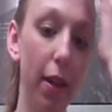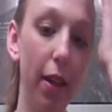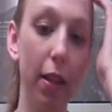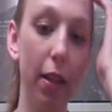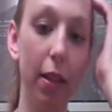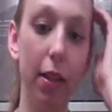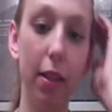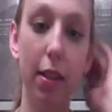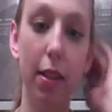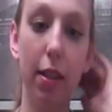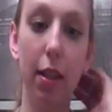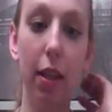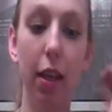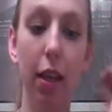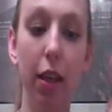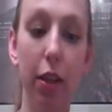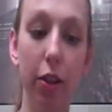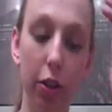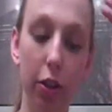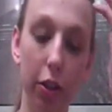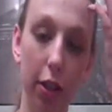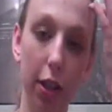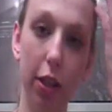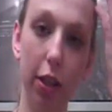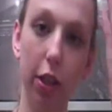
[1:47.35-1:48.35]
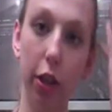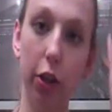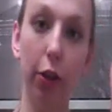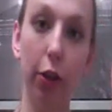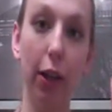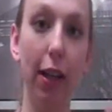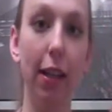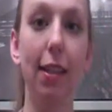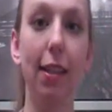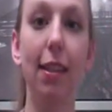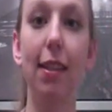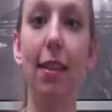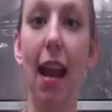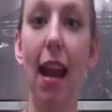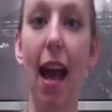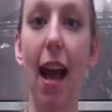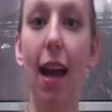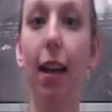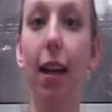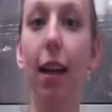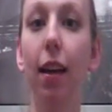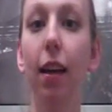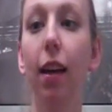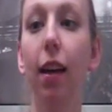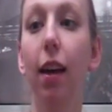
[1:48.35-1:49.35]
It's a great
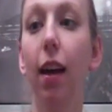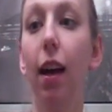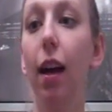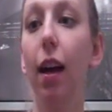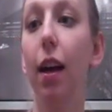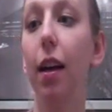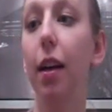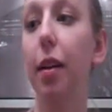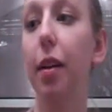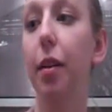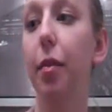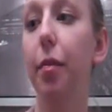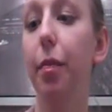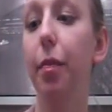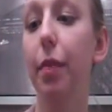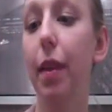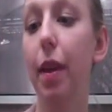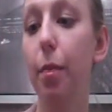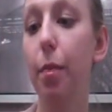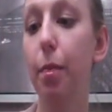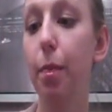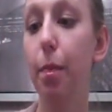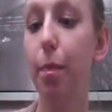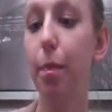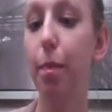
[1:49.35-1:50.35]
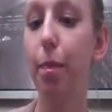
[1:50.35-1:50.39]
snack. And